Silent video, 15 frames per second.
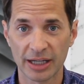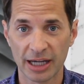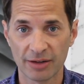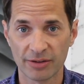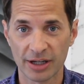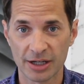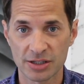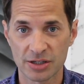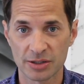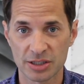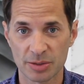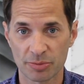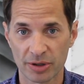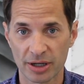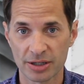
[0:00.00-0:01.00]
aviation
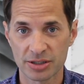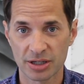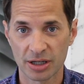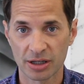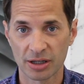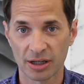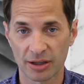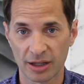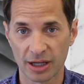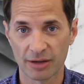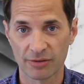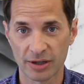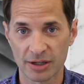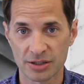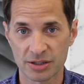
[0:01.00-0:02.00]
supply chain and the
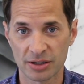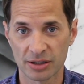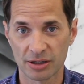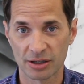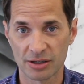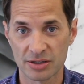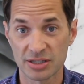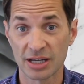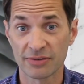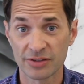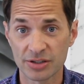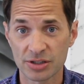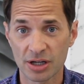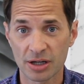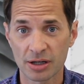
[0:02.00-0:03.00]
aviation safety
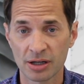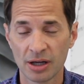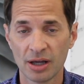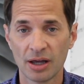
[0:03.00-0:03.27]
chain,